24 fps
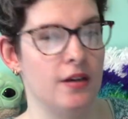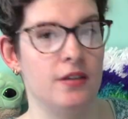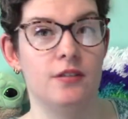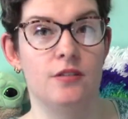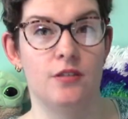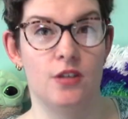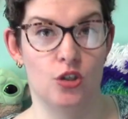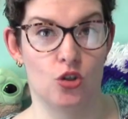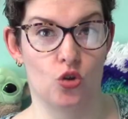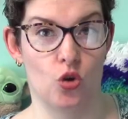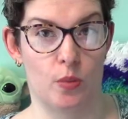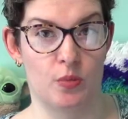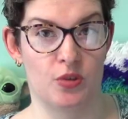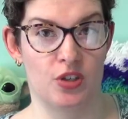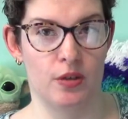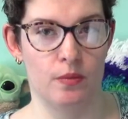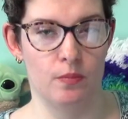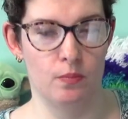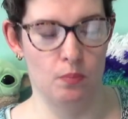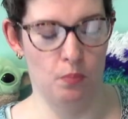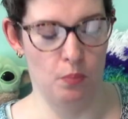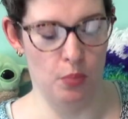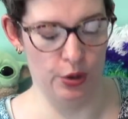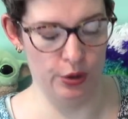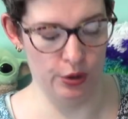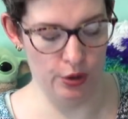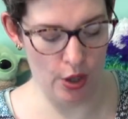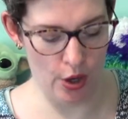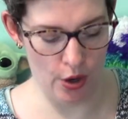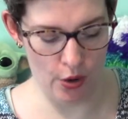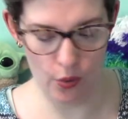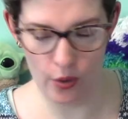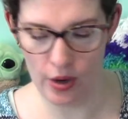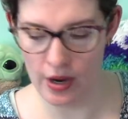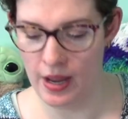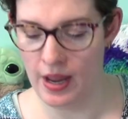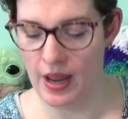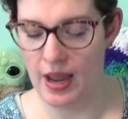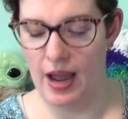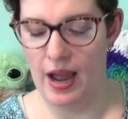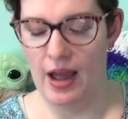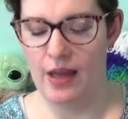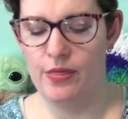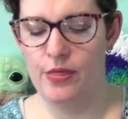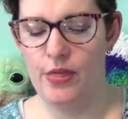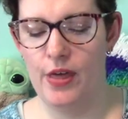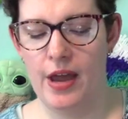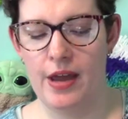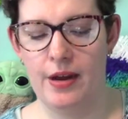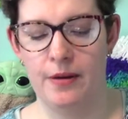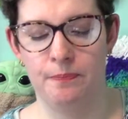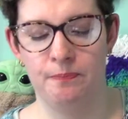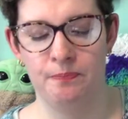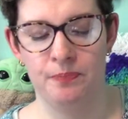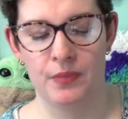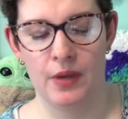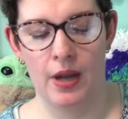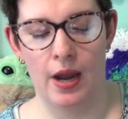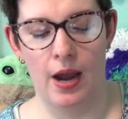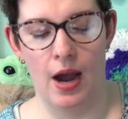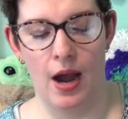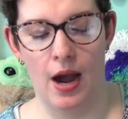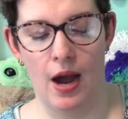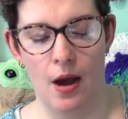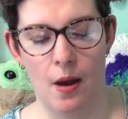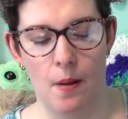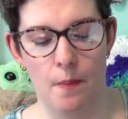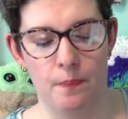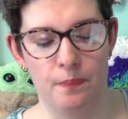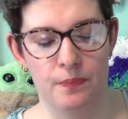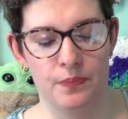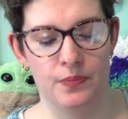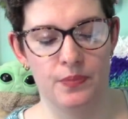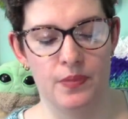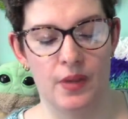description below. And then I